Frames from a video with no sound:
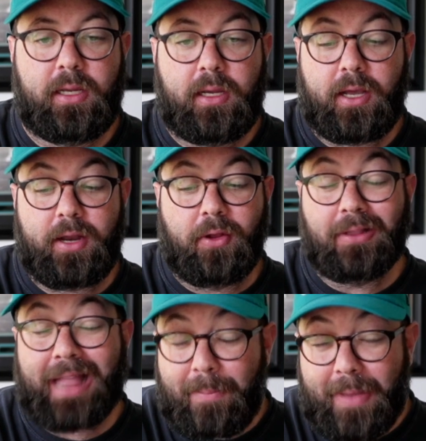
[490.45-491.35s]
Another
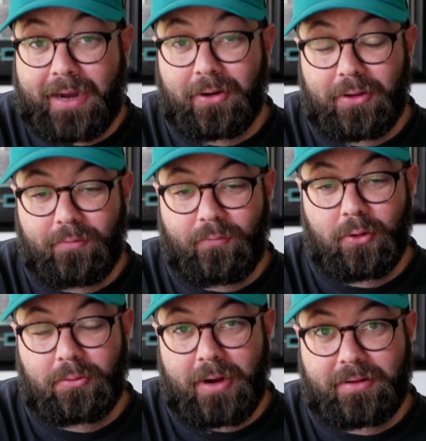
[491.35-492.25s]
linebacker in the
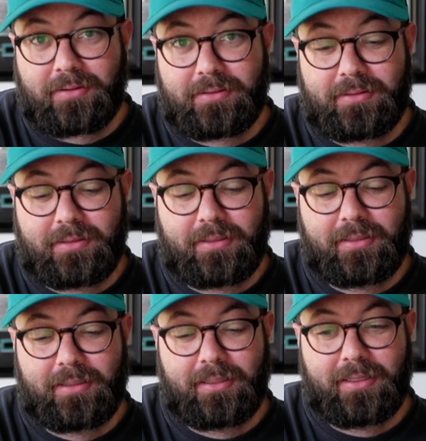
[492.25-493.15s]
fourth round.
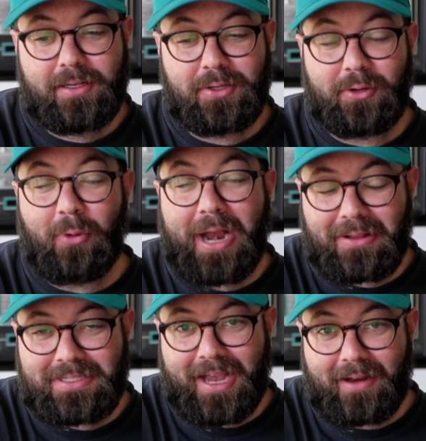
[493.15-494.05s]
So you went out
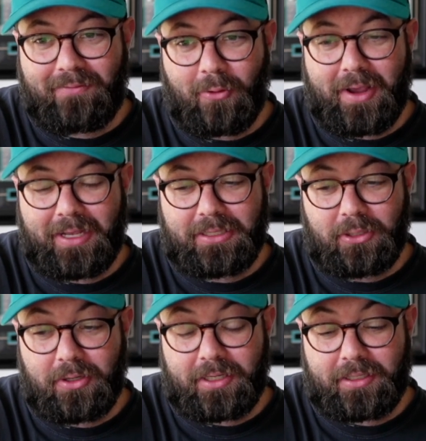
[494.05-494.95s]
and signed Foye
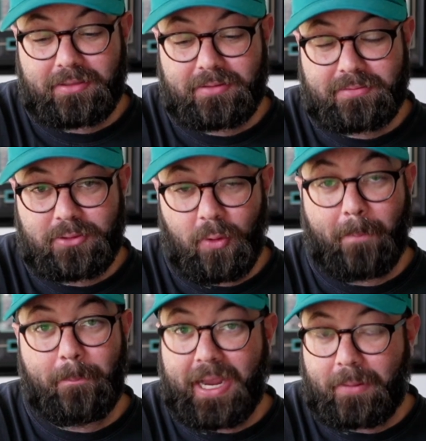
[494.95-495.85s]
Oluokun to a
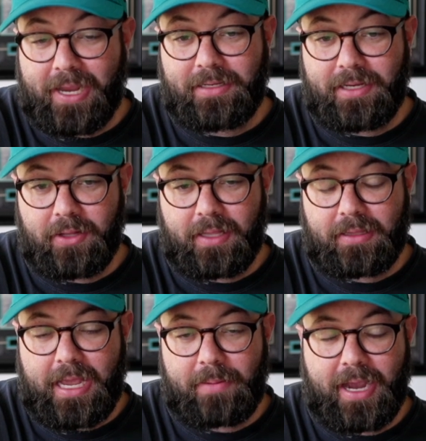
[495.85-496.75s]
big, big deal at
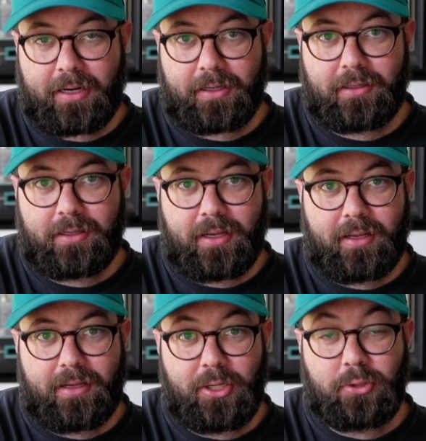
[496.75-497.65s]
linebacker.
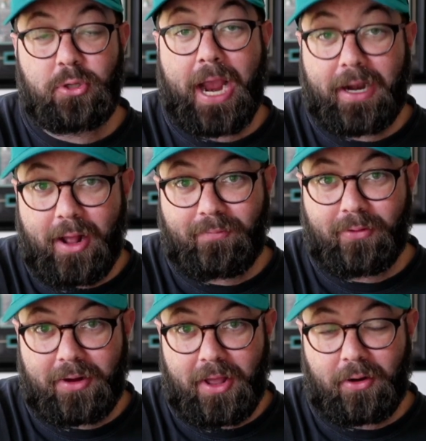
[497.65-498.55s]
You traded up
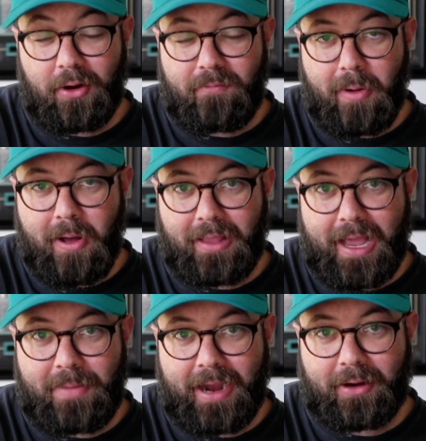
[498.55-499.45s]
for another off-ball
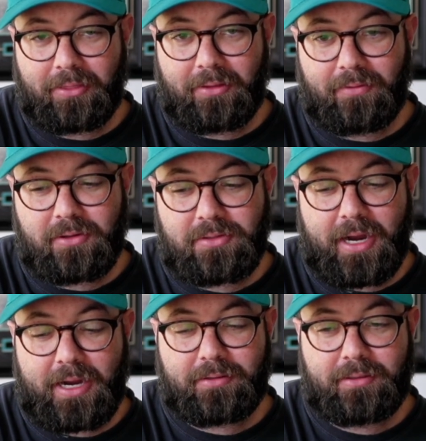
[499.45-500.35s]
linebacker in the first round.